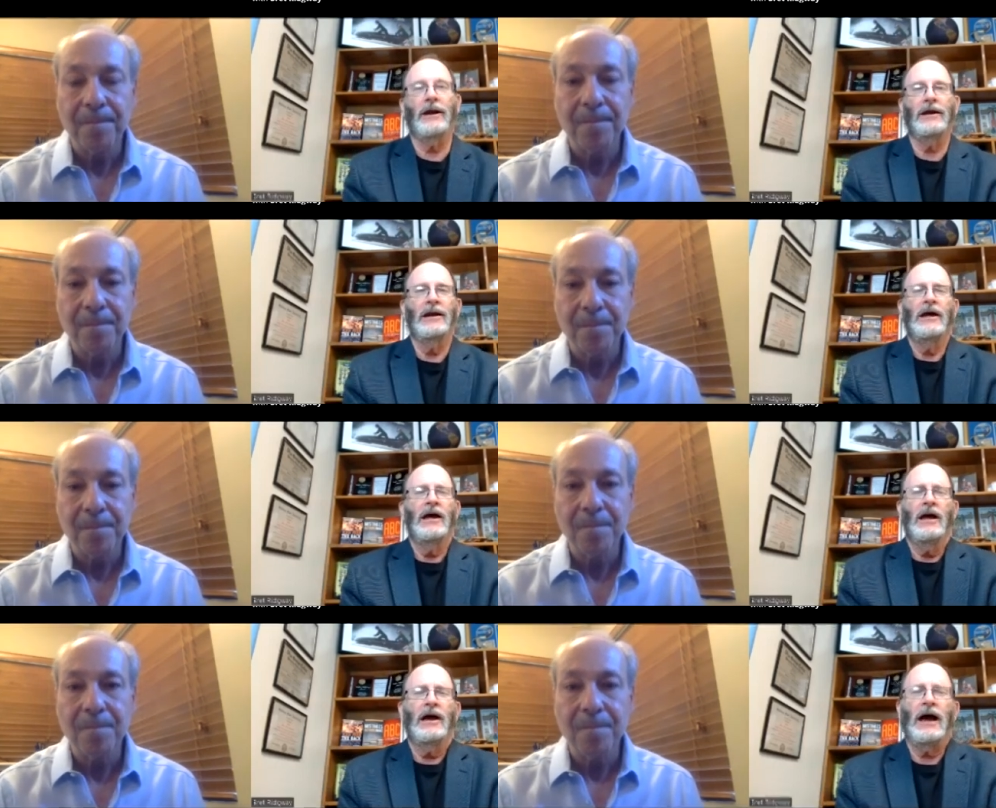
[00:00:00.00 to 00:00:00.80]
Speaker 1: And
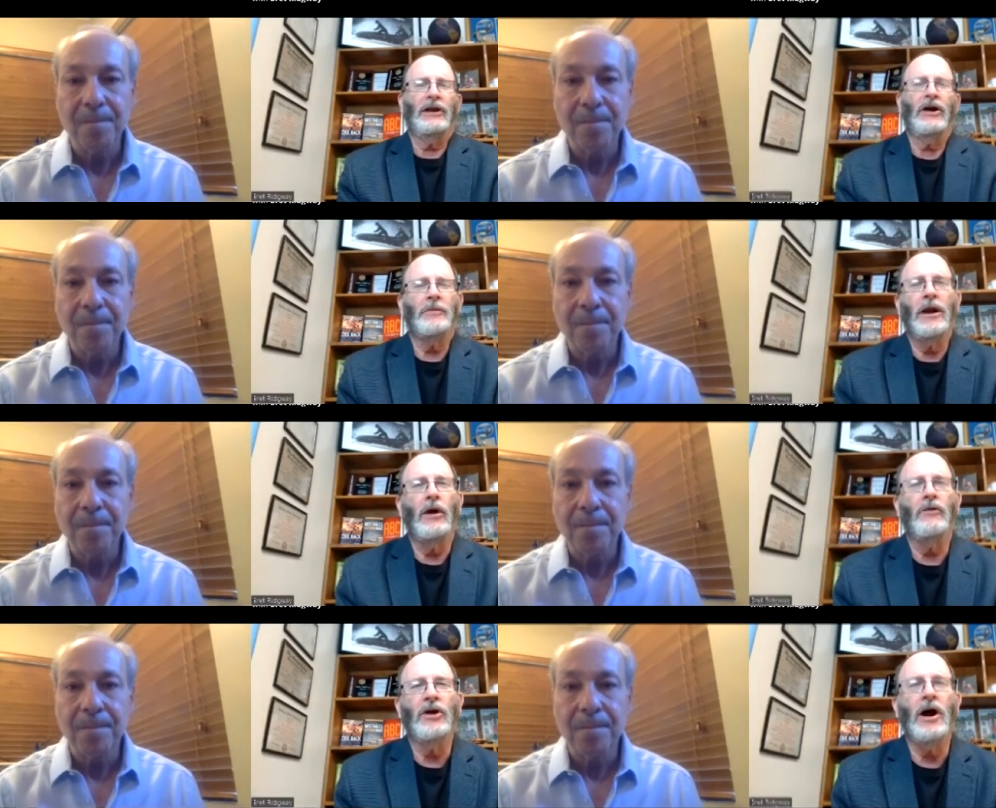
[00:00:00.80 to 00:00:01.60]
I talk about it
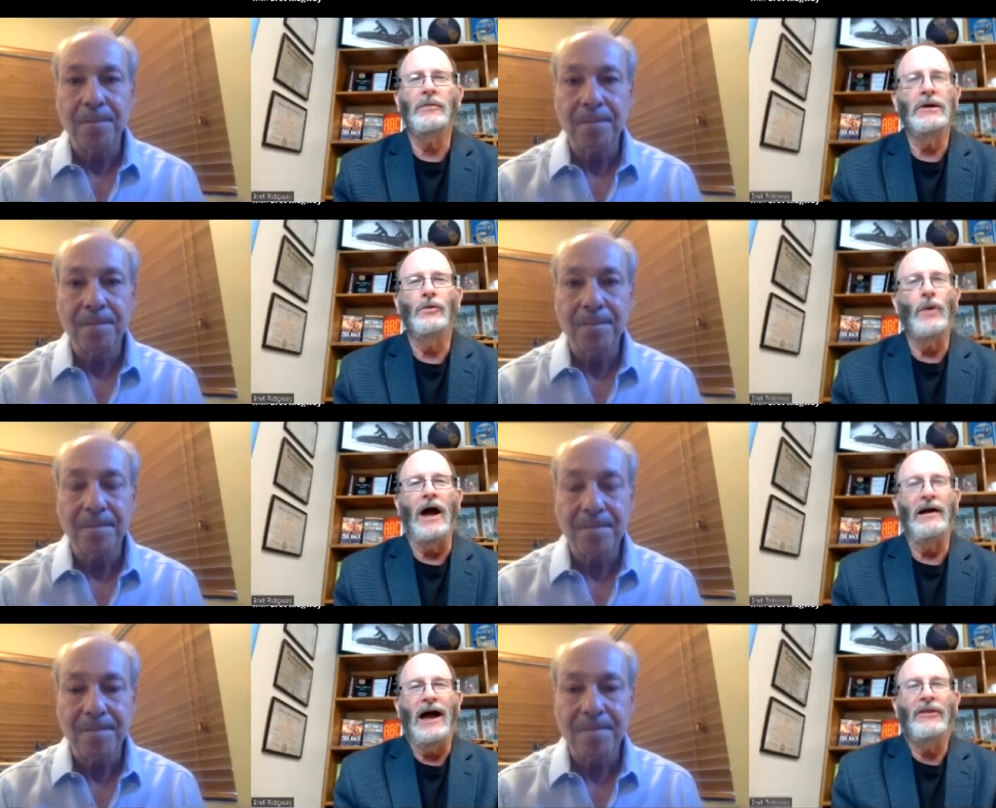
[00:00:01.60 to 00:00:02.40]
all the time. You,
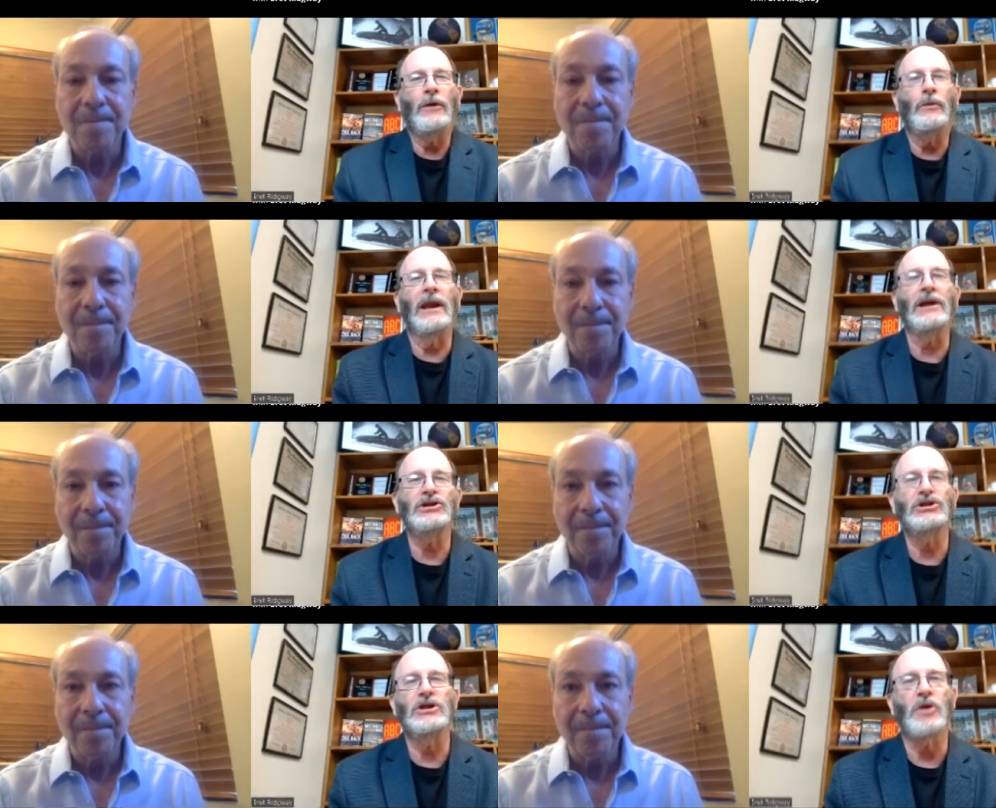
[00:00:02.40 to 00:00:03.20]
I think
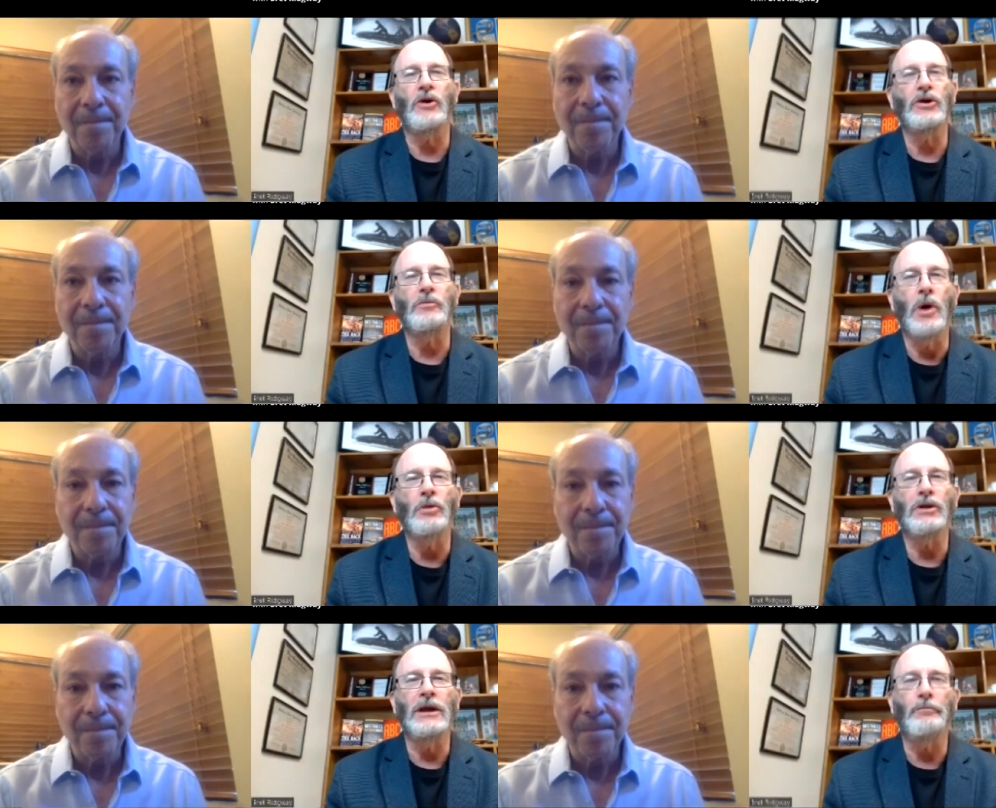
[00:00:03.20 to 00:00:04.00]
relationships are your
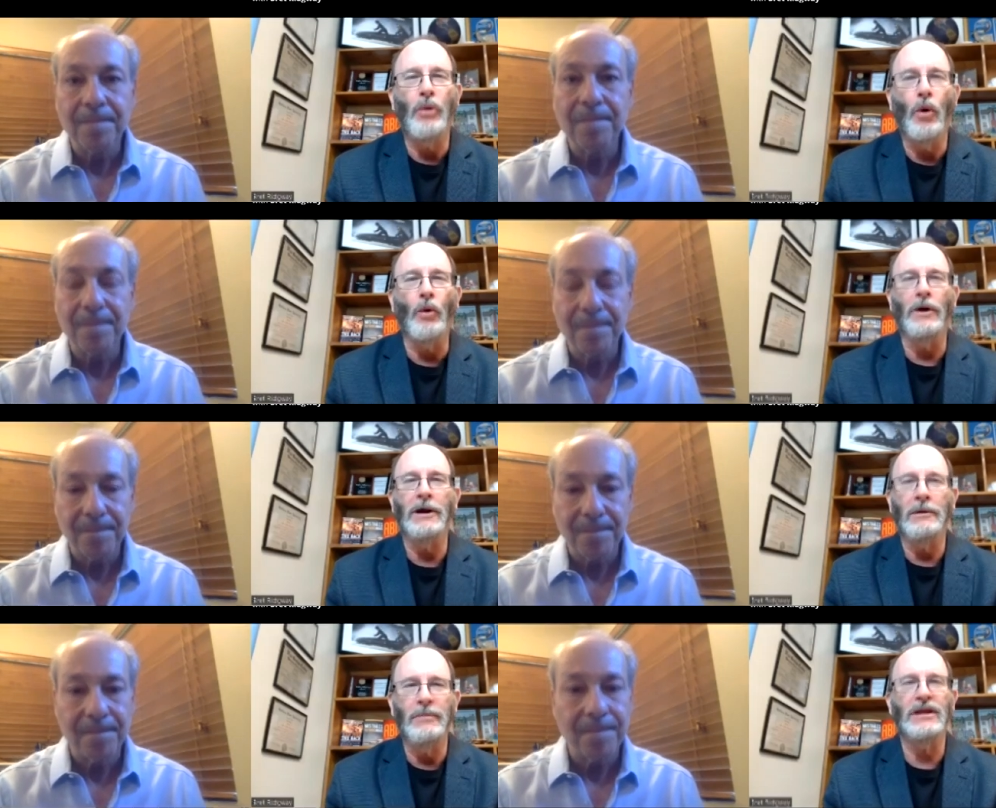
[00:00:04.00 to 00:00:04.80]
most
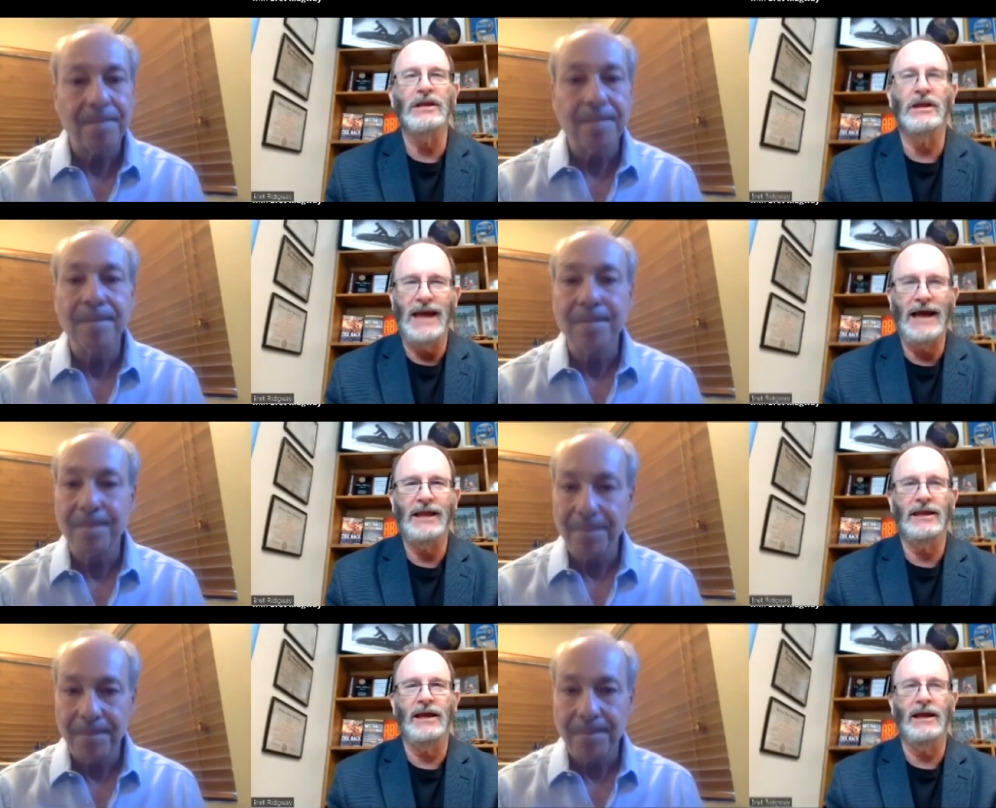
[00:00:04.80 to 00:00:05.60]
important business
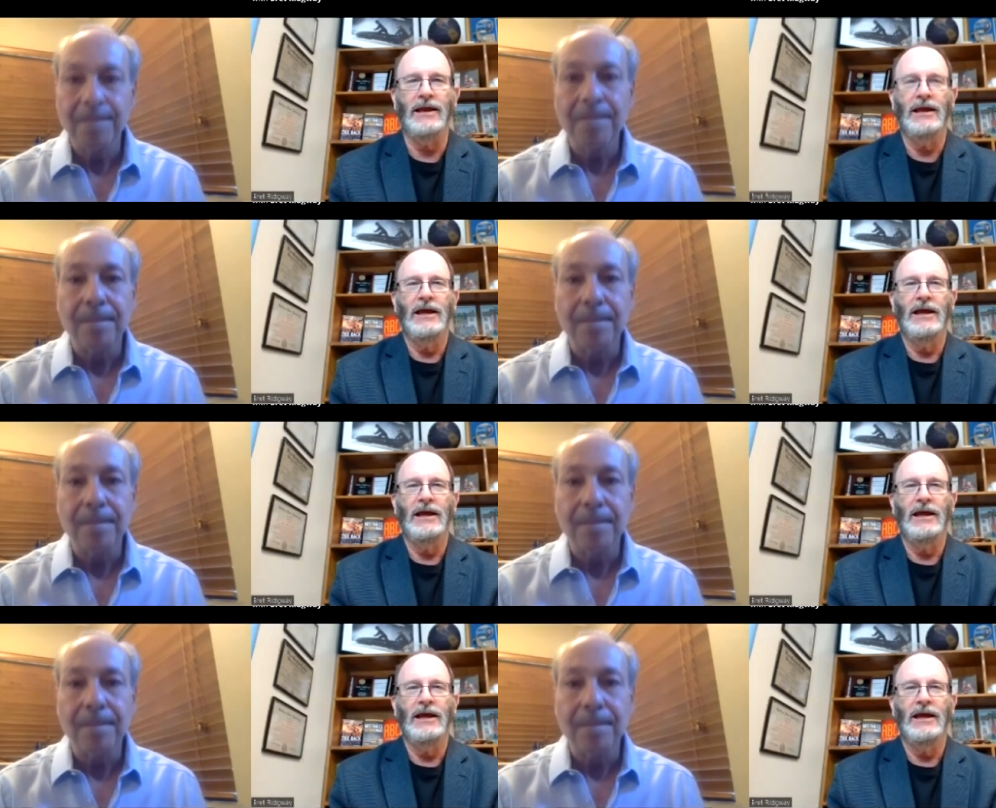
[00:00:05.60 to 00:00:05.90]
asset.